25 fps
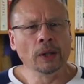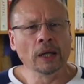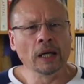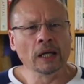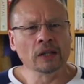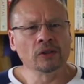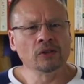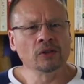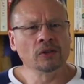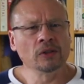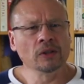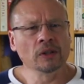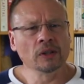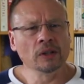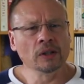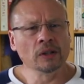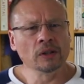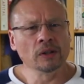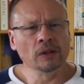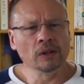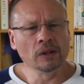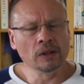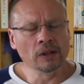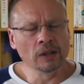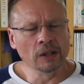that
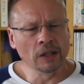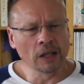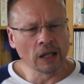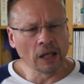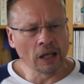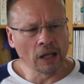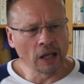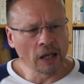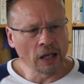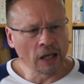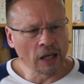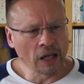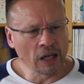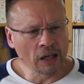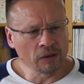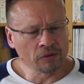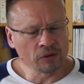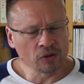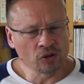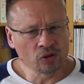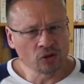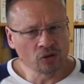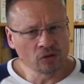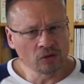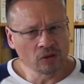they
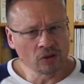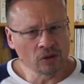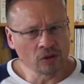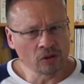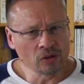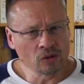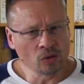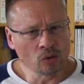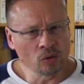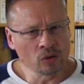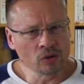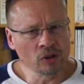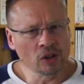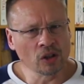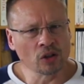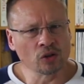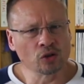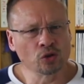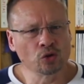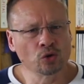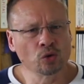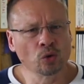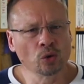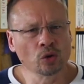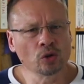have only
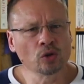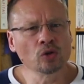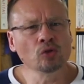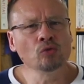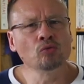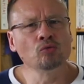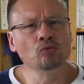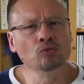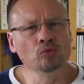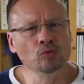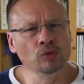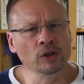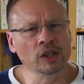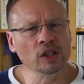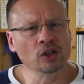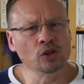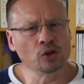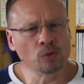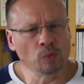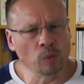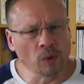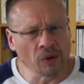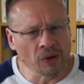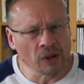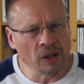a certain
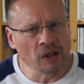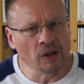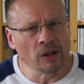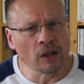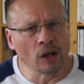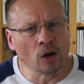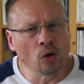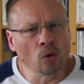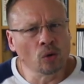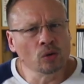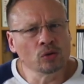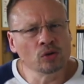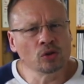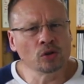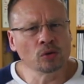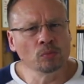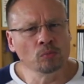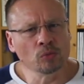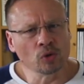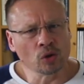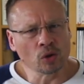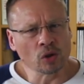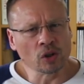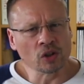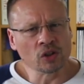reach within their own
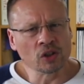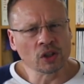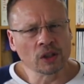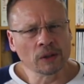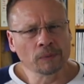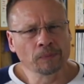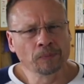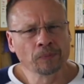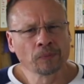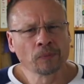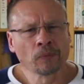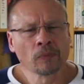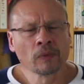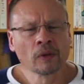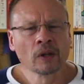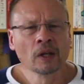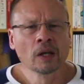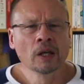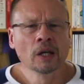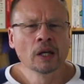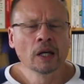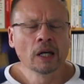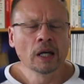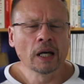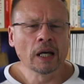community,
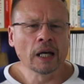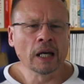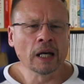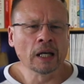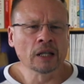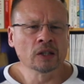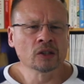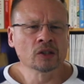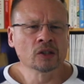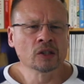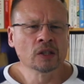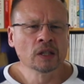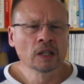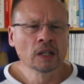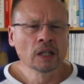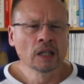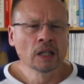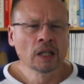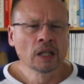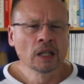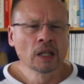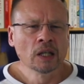and